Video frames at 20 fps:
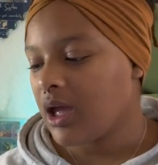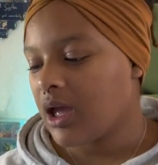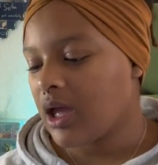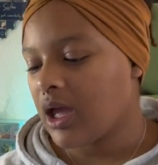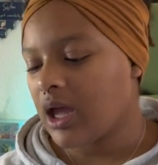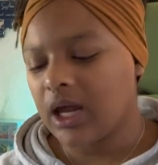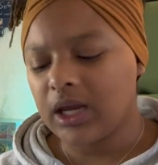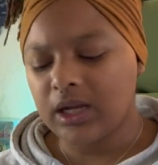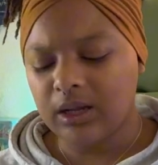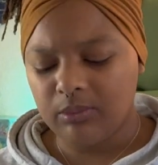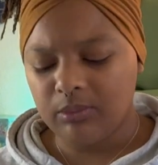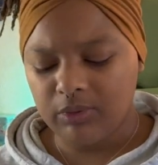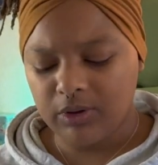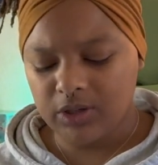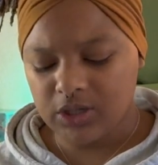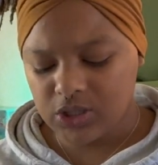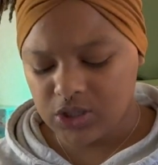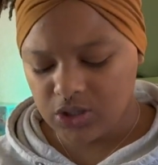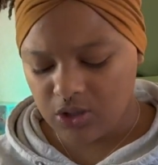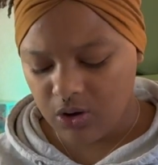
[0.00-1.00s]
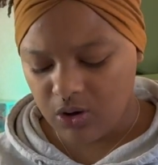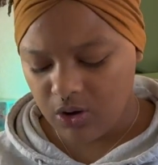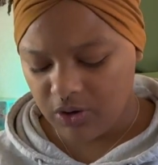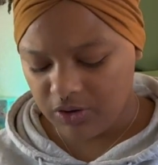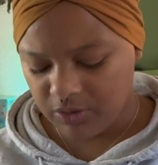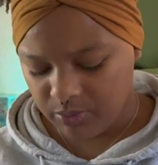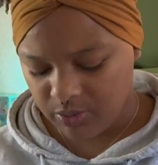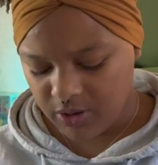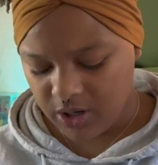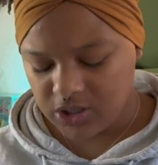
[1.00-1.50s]
and I'm pretty sure all the
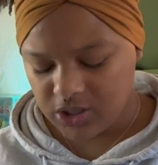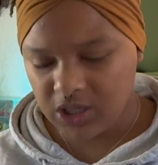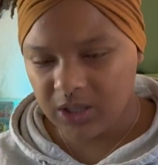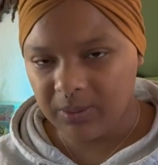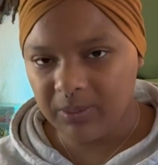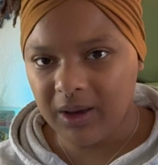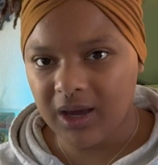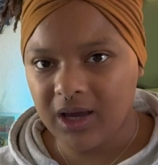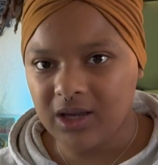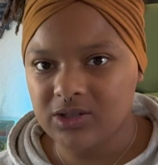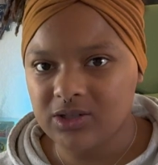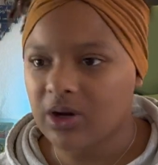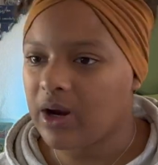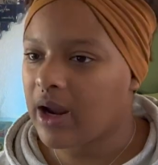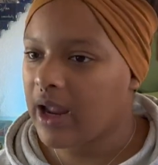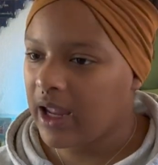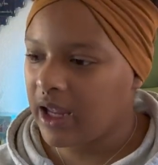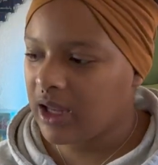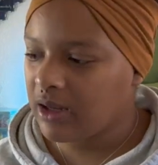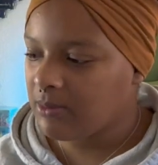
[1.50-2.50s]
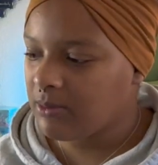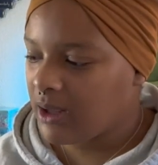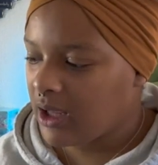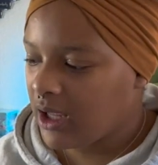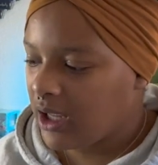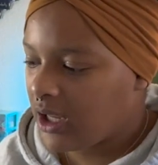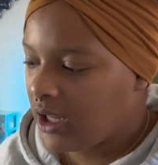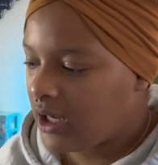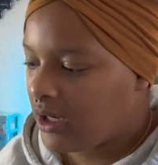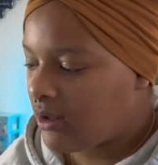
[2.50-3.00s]
project bags are
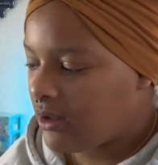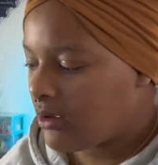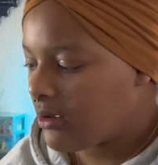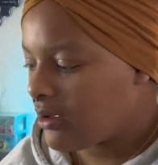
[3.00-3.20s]
handmade,